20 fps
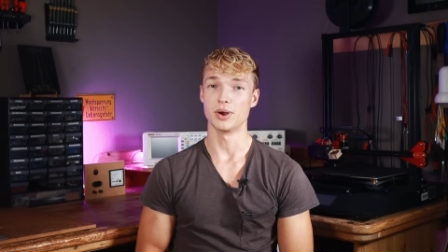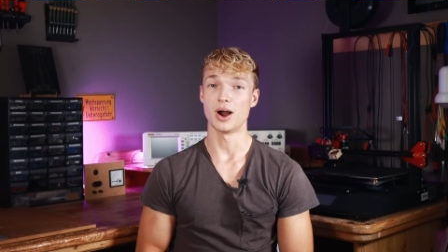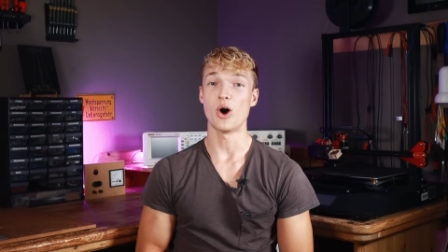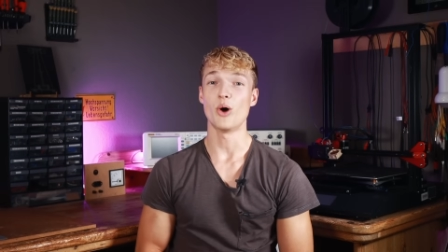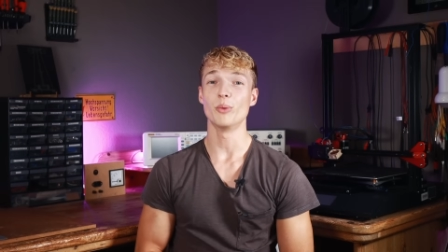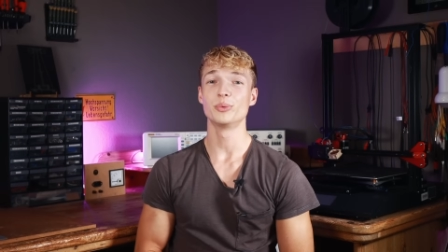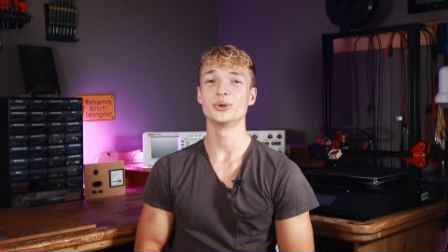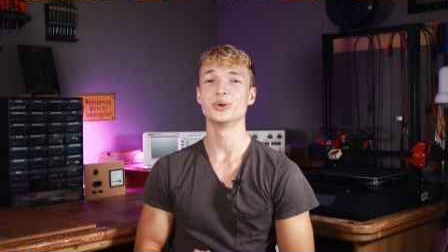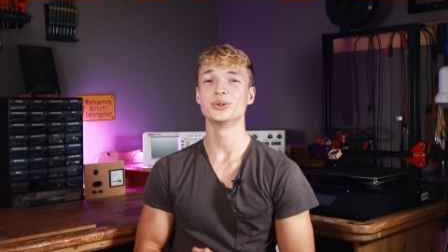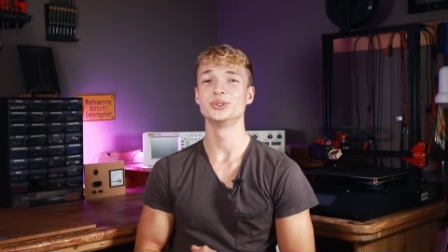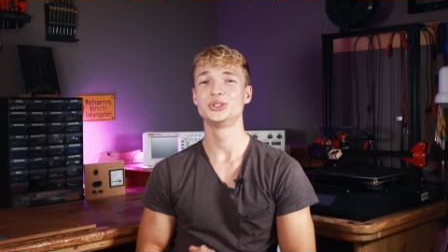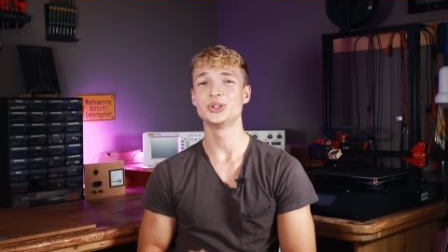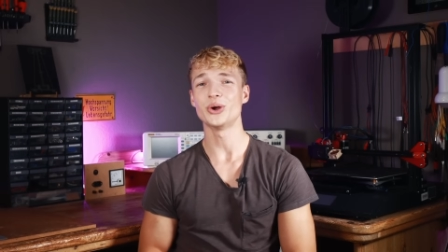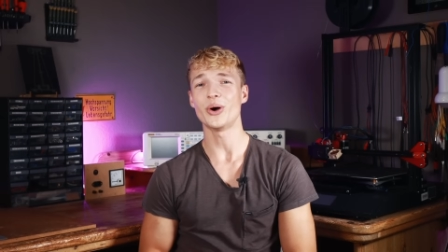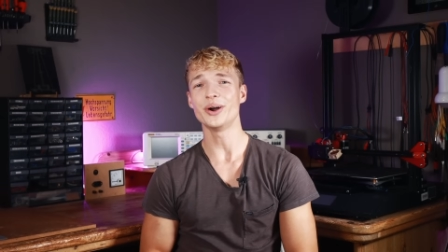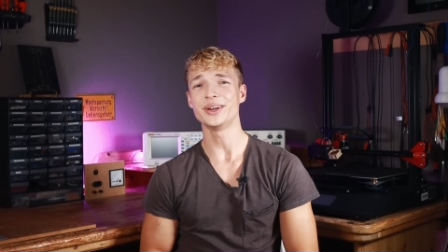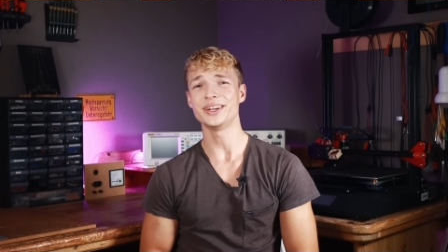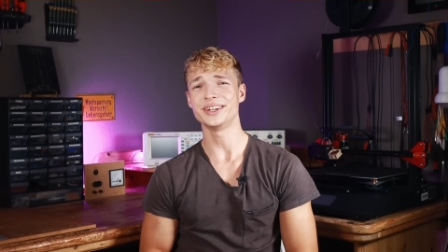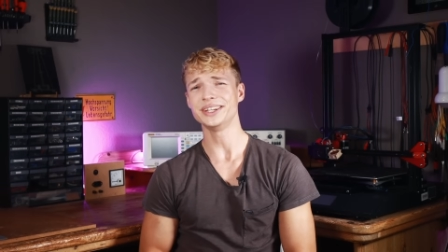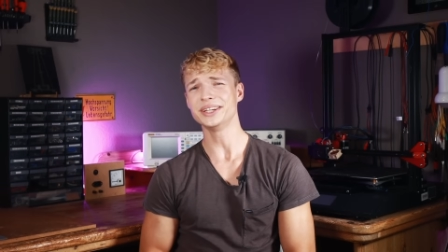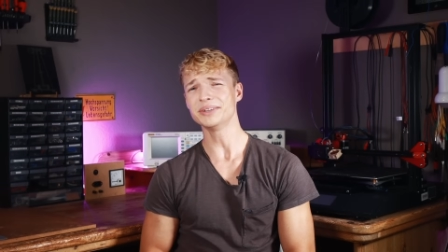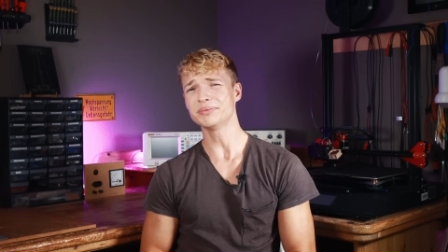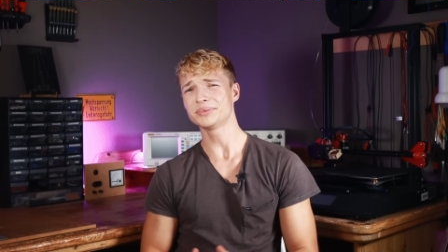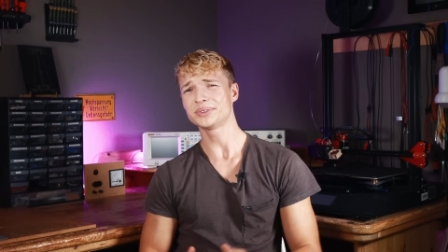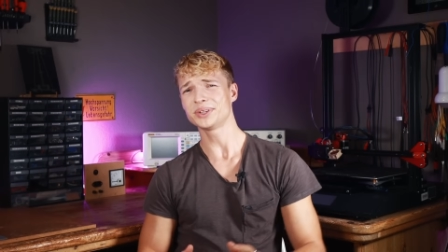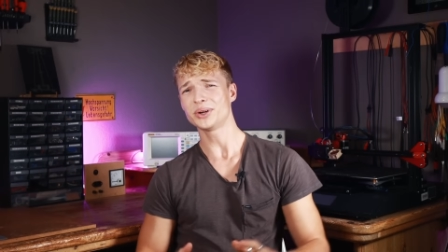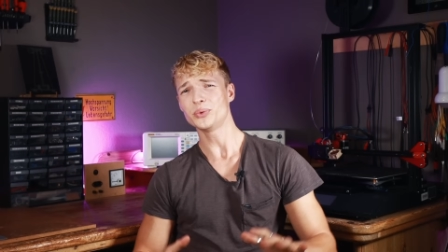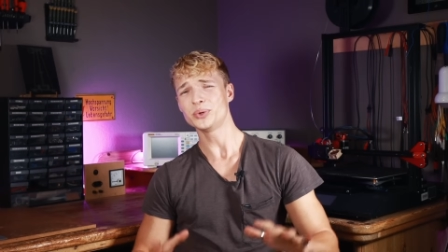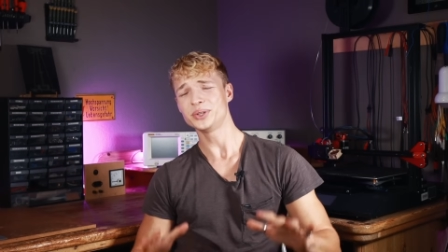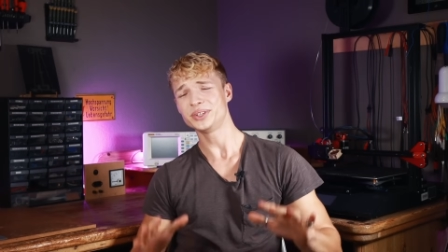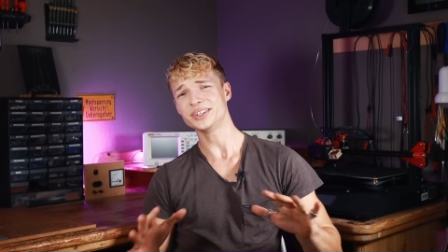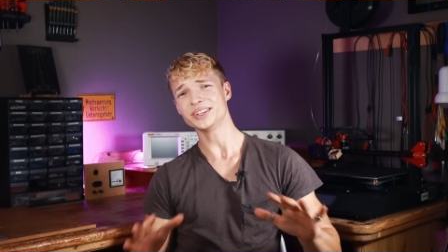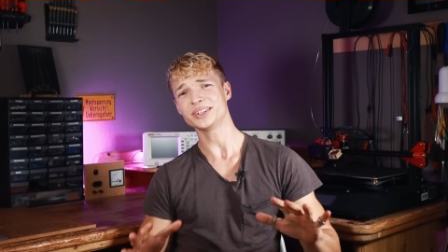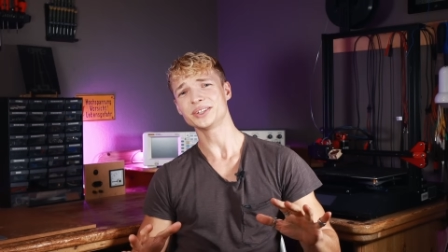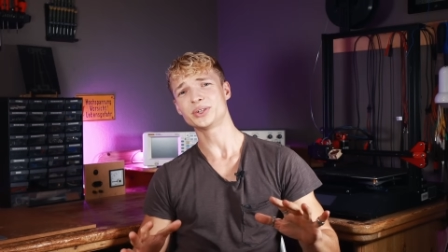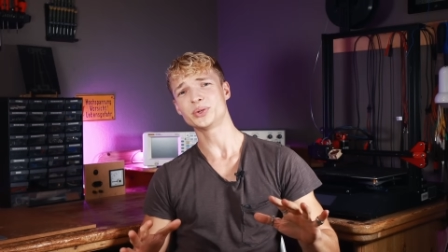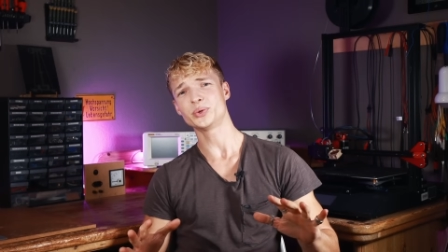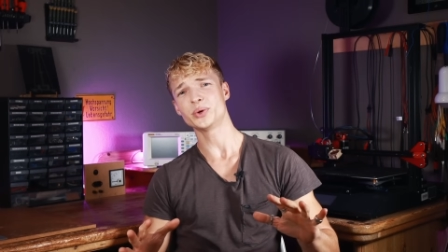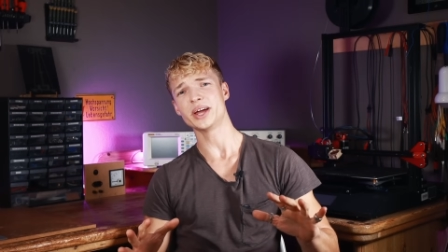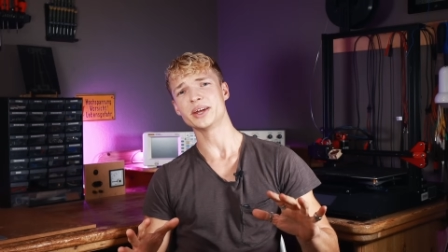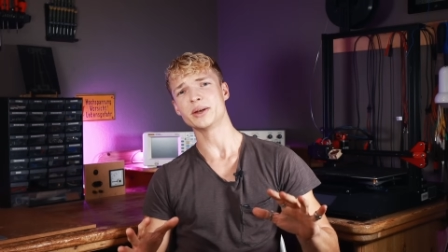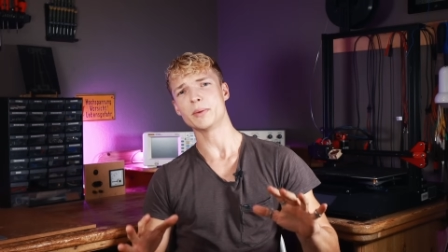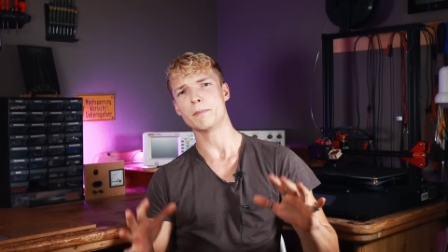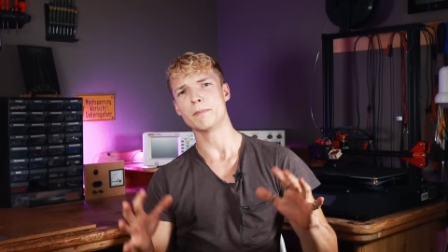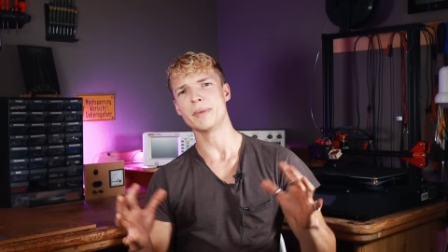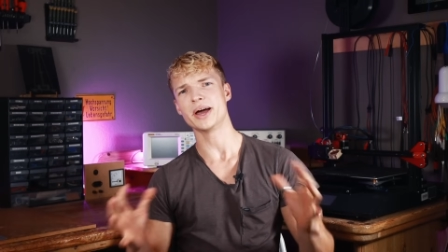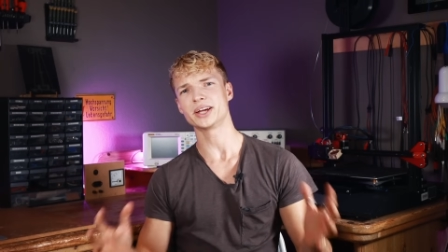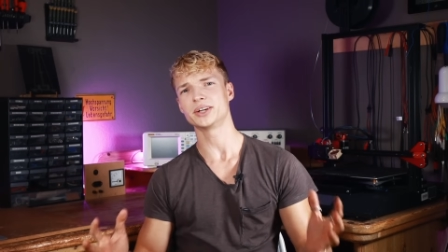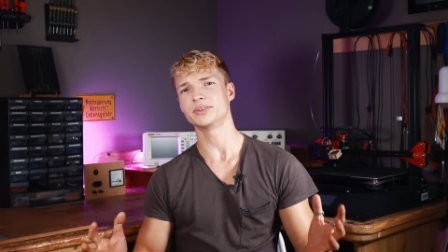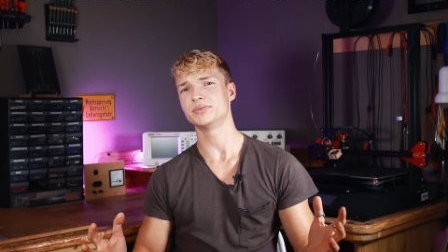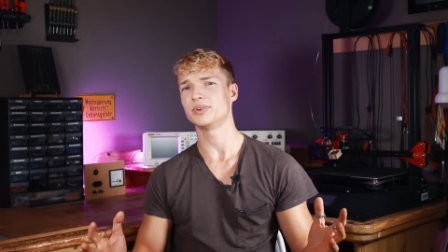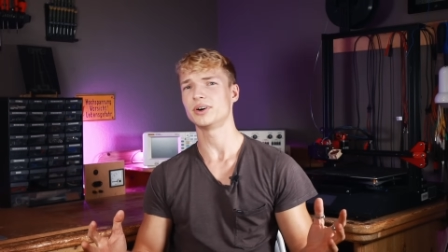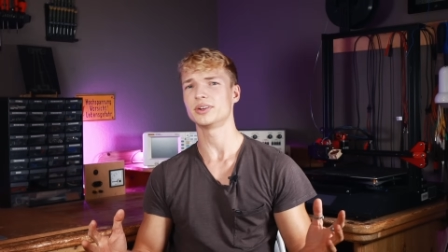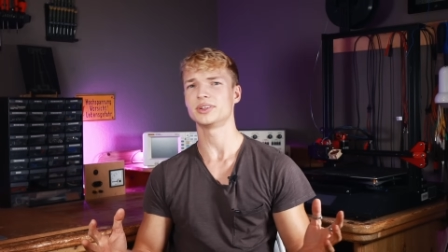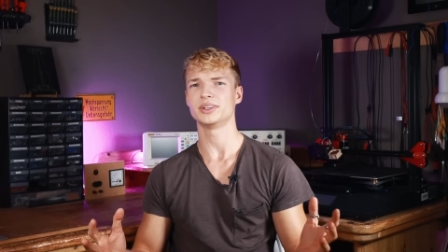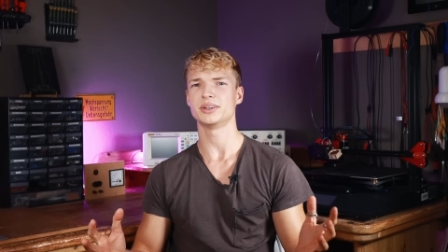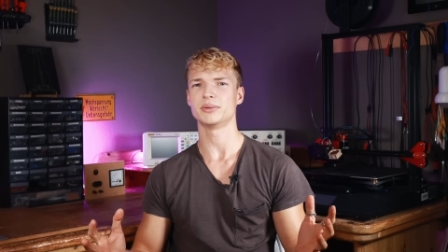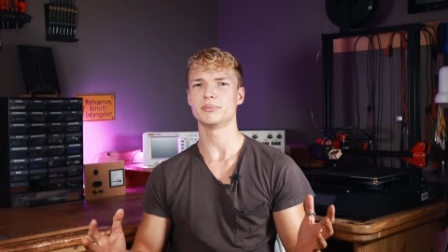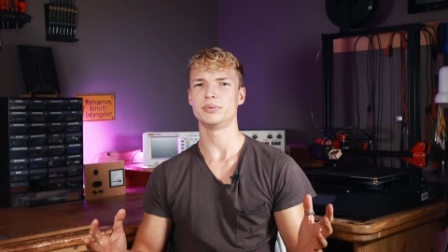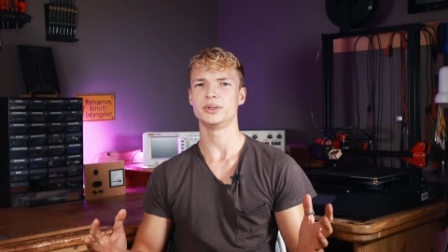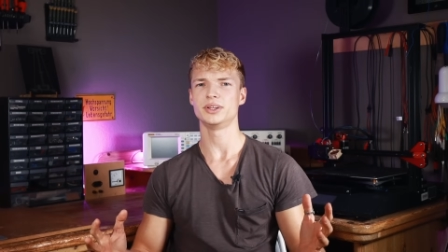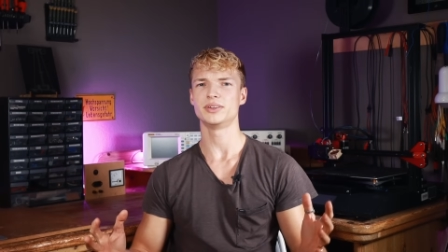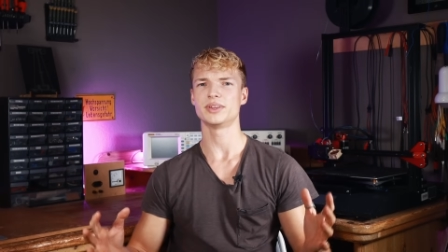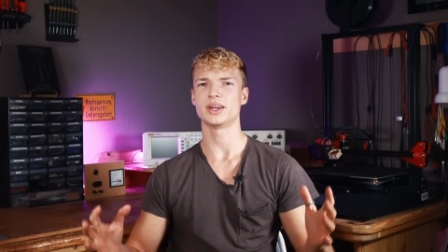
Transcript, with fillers: I hope you enjoyed it, even though we didn't create a megawatt EMP